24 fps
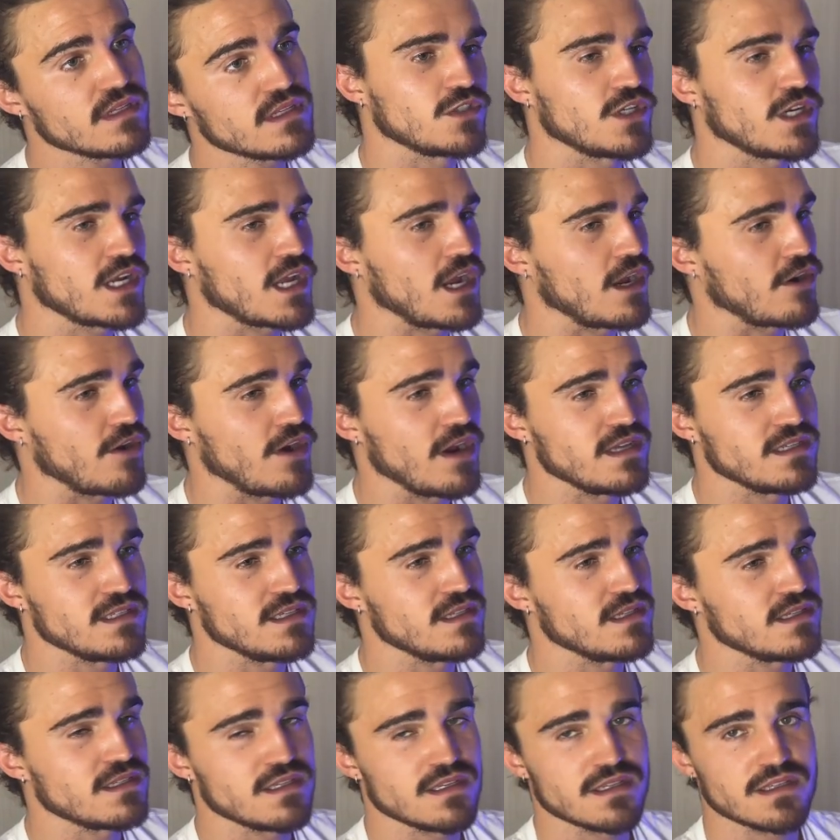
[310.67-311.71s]
Check how crazy
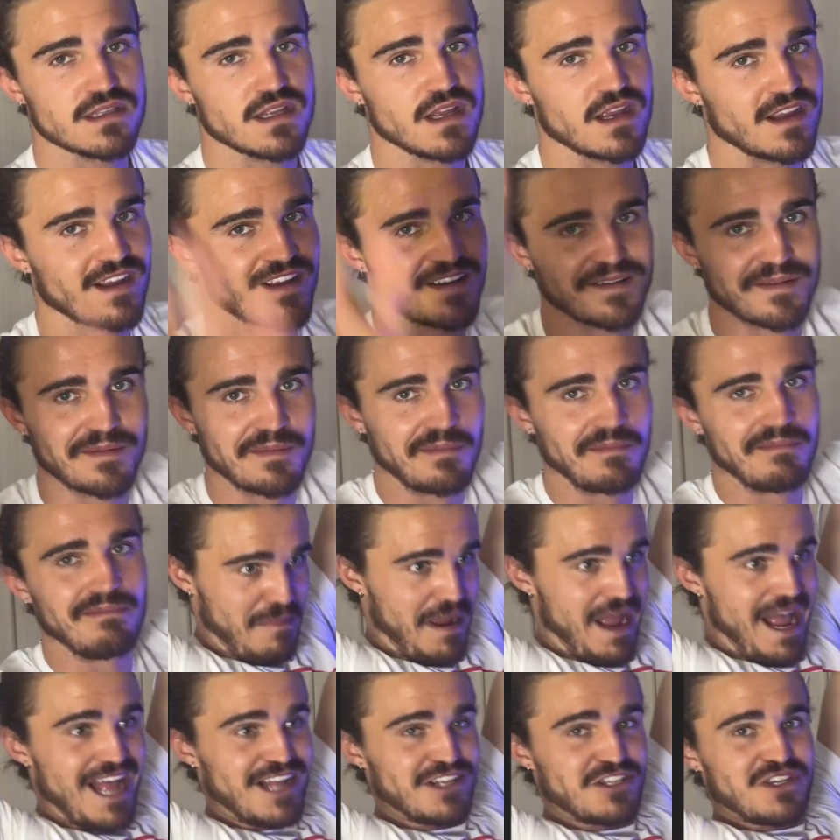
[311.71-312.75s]
this is. Like,
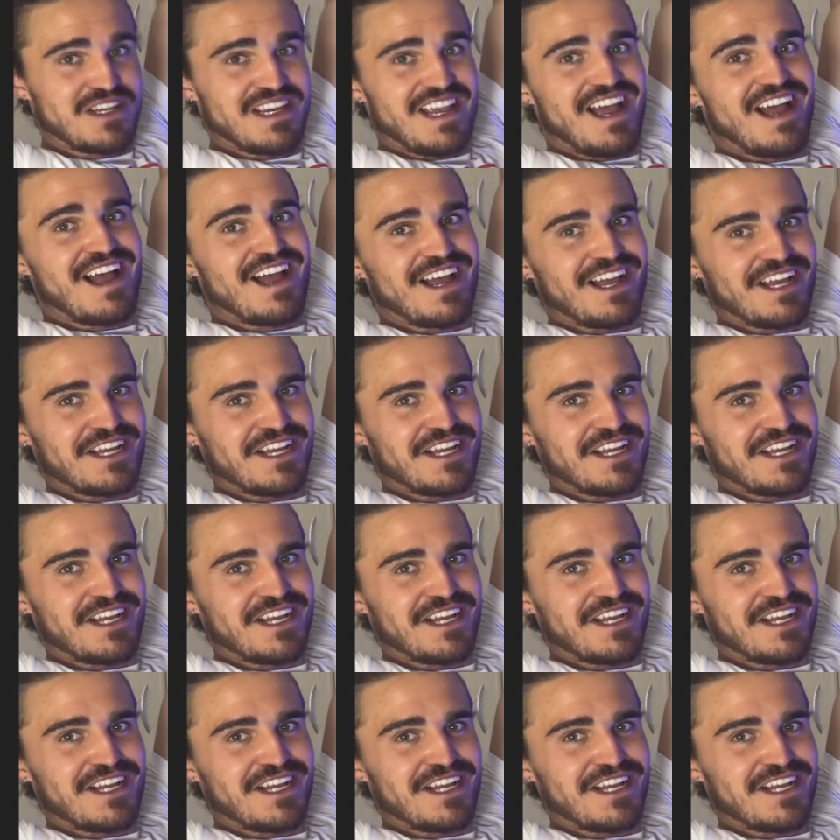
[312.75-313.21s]
my hands are,